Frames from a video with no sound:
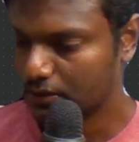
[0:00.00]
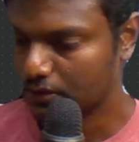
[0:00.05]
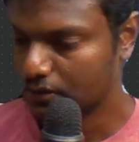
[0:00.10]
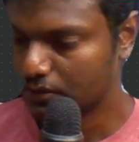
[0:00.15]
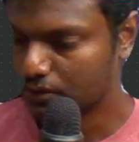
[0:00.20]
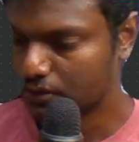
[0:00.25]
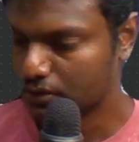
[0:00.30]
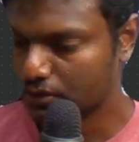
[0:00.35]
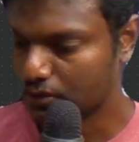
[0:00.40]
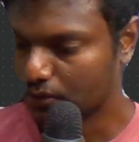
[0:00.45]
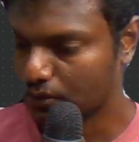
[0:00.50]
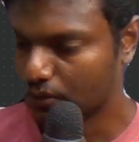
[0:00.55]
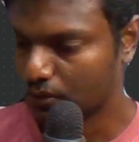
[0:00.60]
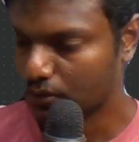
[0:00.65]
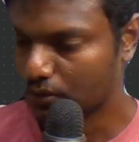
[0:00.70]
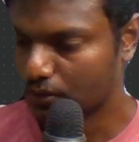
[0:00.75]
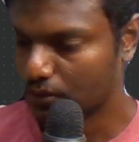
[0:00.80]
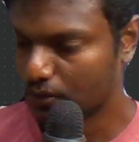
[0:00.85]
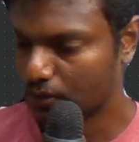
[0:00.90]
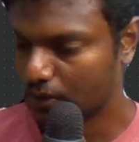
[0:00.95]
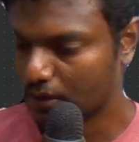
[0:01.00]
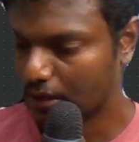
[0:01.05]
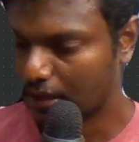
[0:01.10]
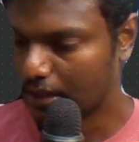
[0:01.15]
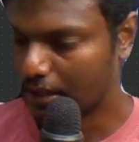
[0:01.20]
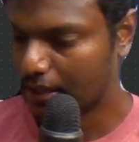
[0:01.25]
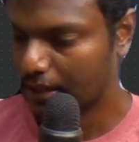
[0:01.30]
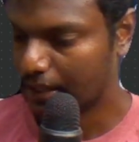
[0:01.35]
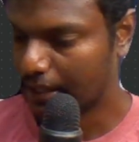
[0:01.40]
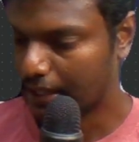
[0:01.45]
So
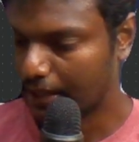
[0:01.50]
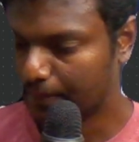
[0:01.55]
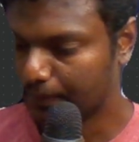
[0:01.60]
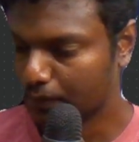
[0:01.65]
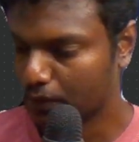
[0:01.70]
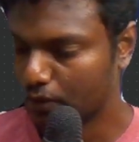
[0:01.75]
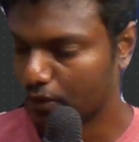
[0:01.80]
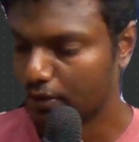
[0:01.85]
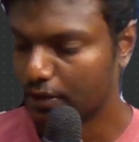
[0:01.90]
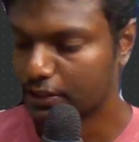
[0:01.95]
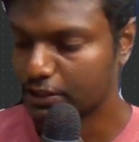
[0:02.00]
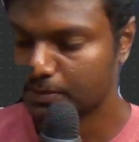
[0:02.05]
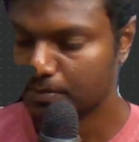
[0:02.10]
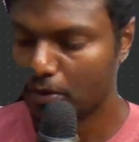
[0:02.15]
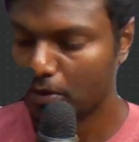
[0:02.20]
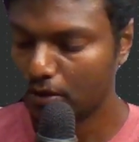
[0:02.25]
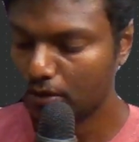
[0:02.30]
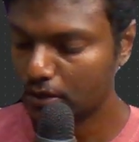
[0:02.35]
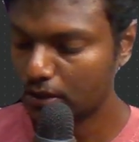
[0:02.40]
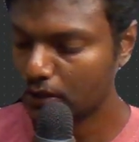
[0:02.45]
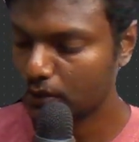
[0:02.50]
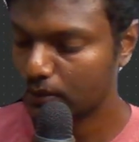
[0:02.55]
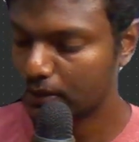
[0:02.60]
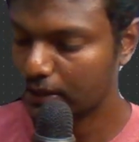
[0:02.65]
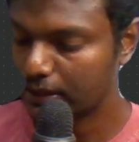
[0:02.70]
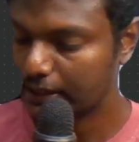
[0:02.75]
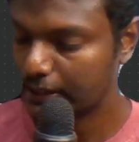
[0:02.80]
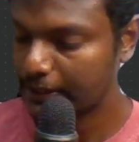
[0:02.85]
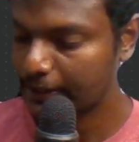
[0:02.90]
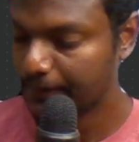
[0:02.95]
I am gonna respond to
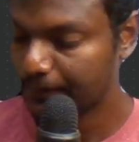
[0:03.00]
it.